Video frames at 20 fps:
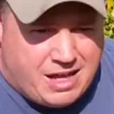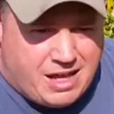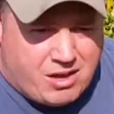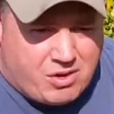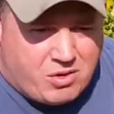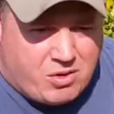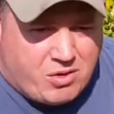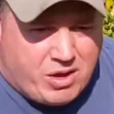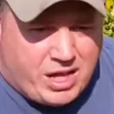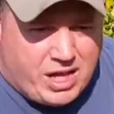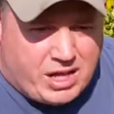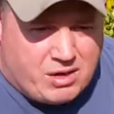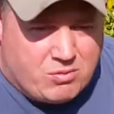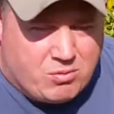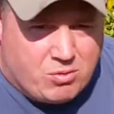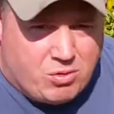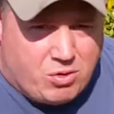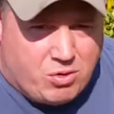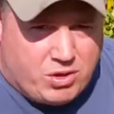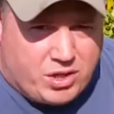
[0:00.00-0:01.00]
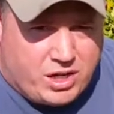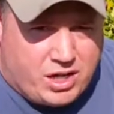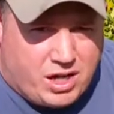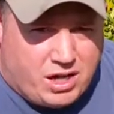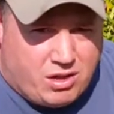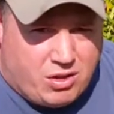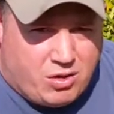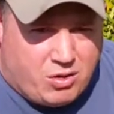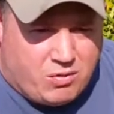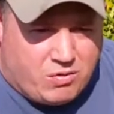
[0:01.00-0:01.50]
I'll go ahead and roll it
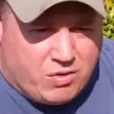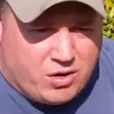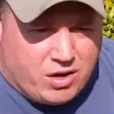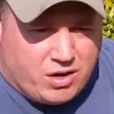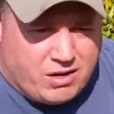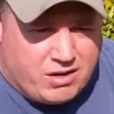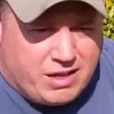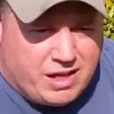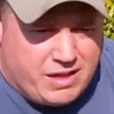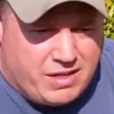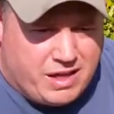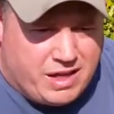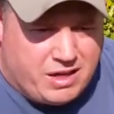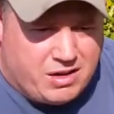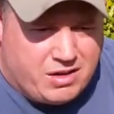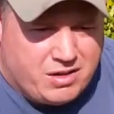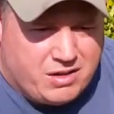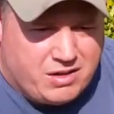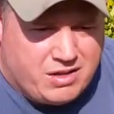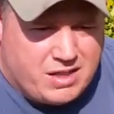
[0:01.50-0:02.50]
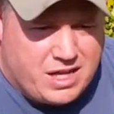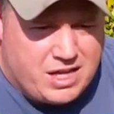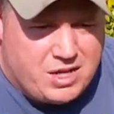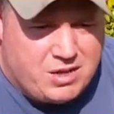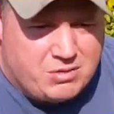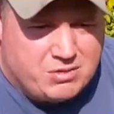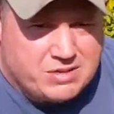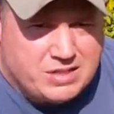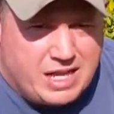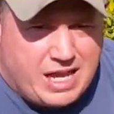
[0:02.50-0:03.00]
all over and then, then
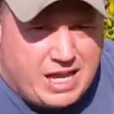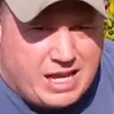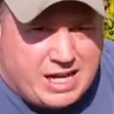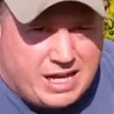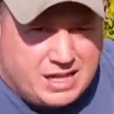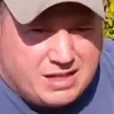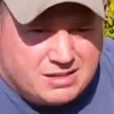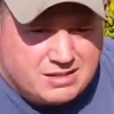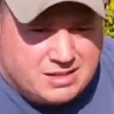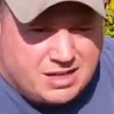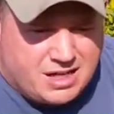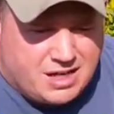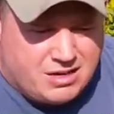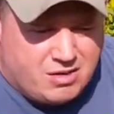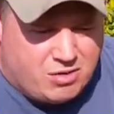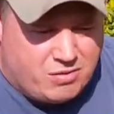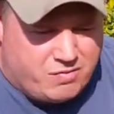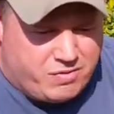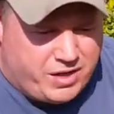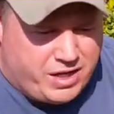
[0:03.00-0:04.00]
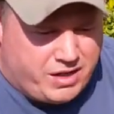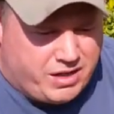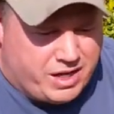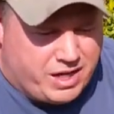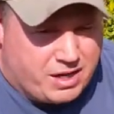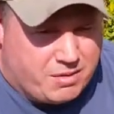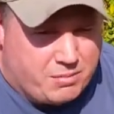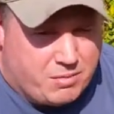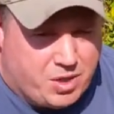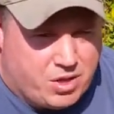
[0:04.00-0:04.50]
use that as uh, hopefully
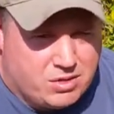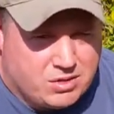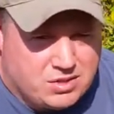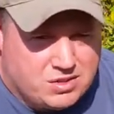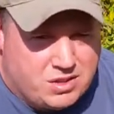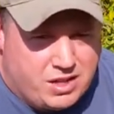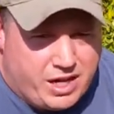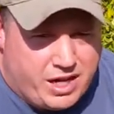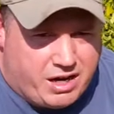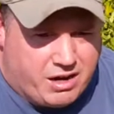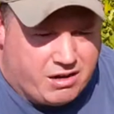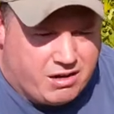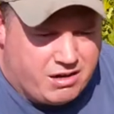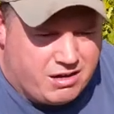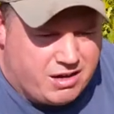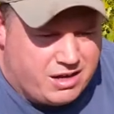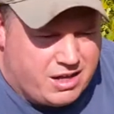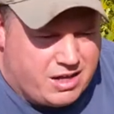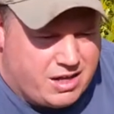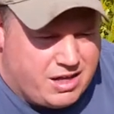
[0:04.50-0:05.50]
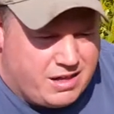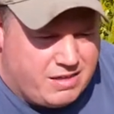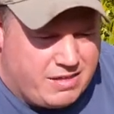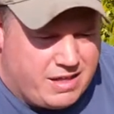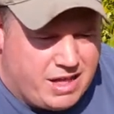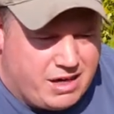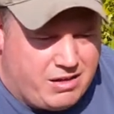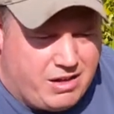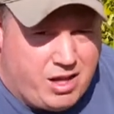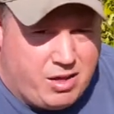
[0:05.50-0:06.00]
like a mulch layer
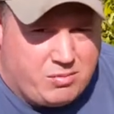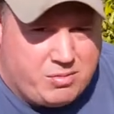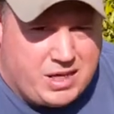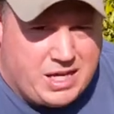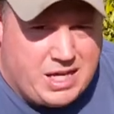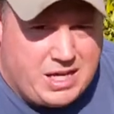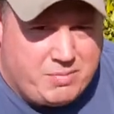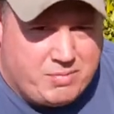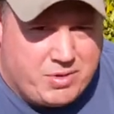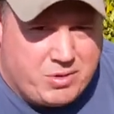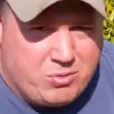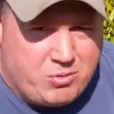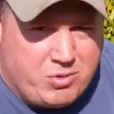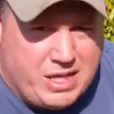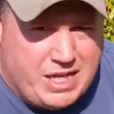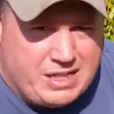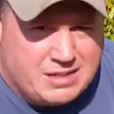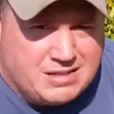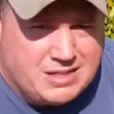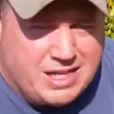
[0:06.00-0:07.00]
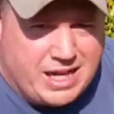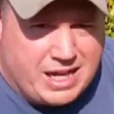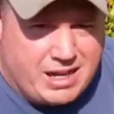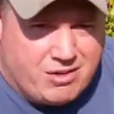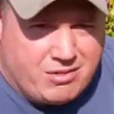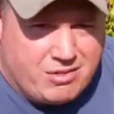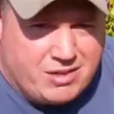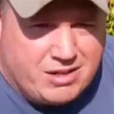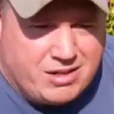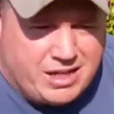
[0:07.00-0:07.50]
that'll help keep the weeds
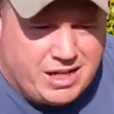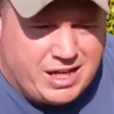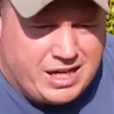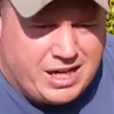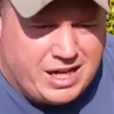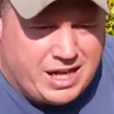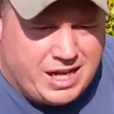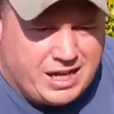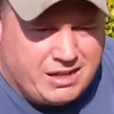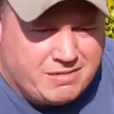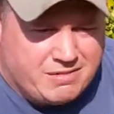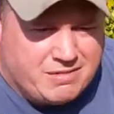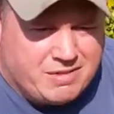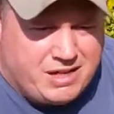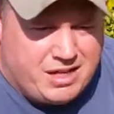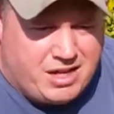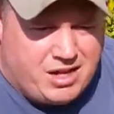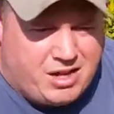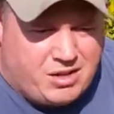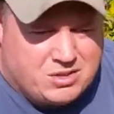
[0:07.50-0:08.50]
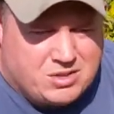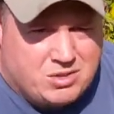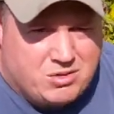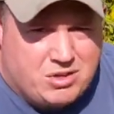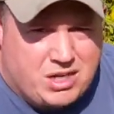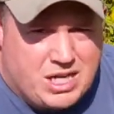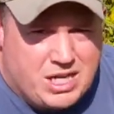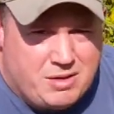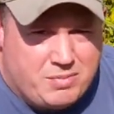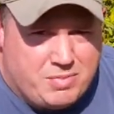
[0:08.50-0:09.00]
down and, uh, and also
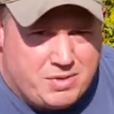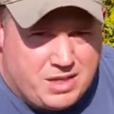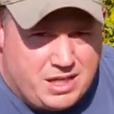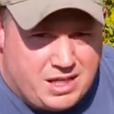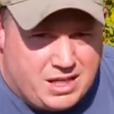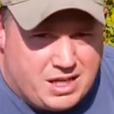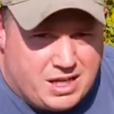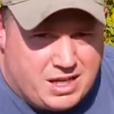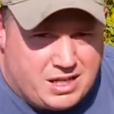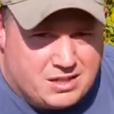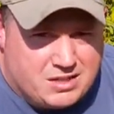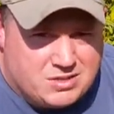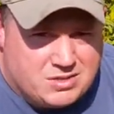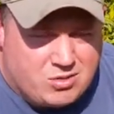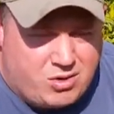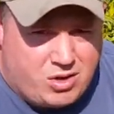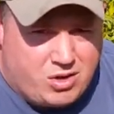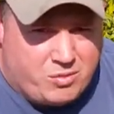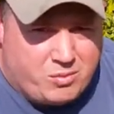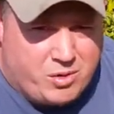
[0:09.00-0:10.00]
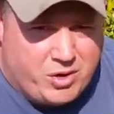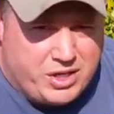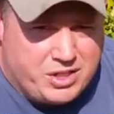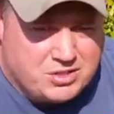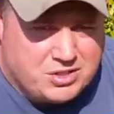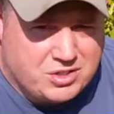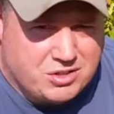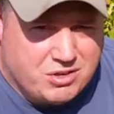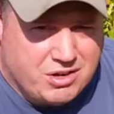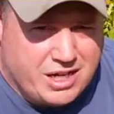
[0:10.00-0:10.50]
keep the uh, soil
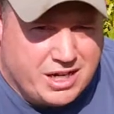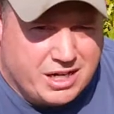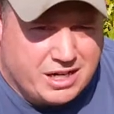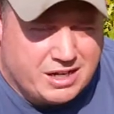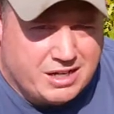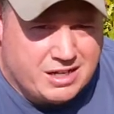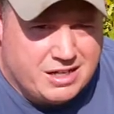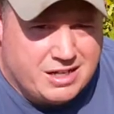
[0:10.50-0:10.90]
moisture in.